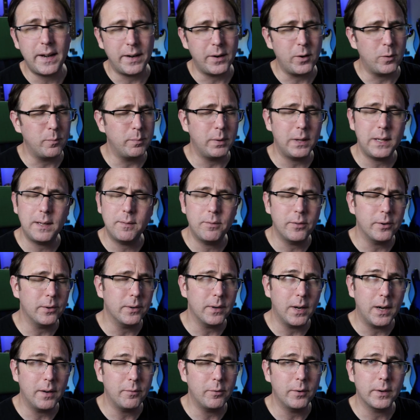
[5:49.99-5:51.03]
I don't believe they're
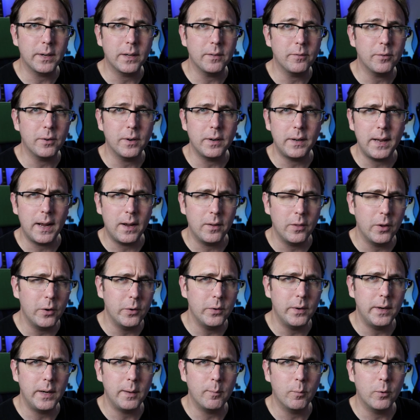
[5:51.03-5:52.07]
offering it for a download
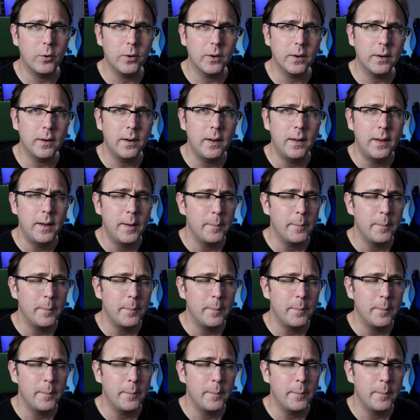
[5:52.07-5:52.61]
anymore,